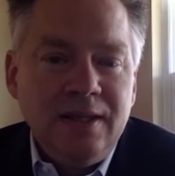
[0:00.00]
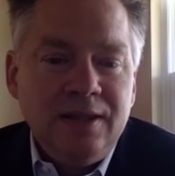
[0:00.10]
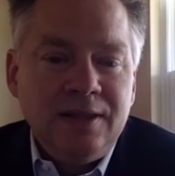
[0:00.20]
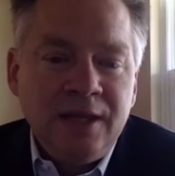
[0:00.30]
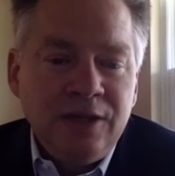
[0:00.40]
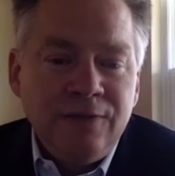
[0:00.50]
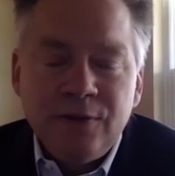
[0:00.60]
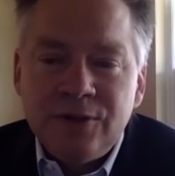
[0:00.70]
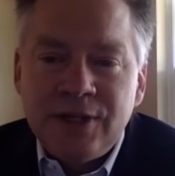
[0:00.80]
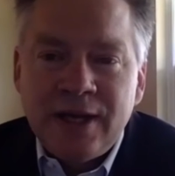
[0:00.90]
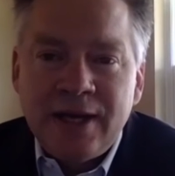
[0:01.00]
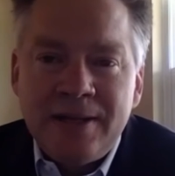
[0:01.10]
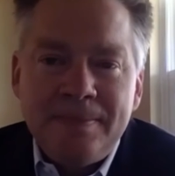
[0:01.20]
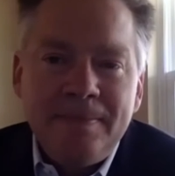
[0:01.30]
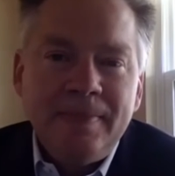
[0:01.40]
Thank you for your
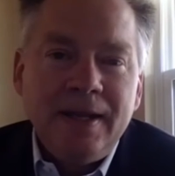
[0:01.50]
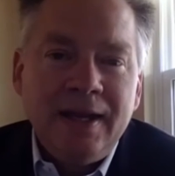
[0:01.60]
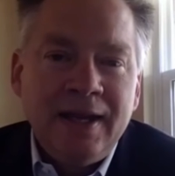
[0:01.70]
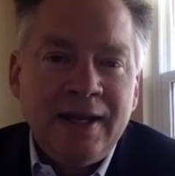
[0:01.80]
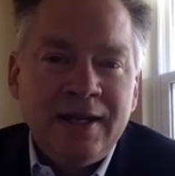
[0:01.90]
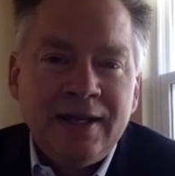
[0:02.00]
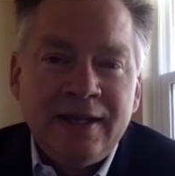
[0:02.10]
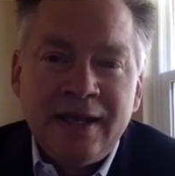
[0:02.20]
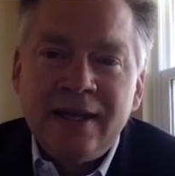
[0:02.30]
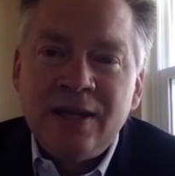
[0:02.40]
time. And again,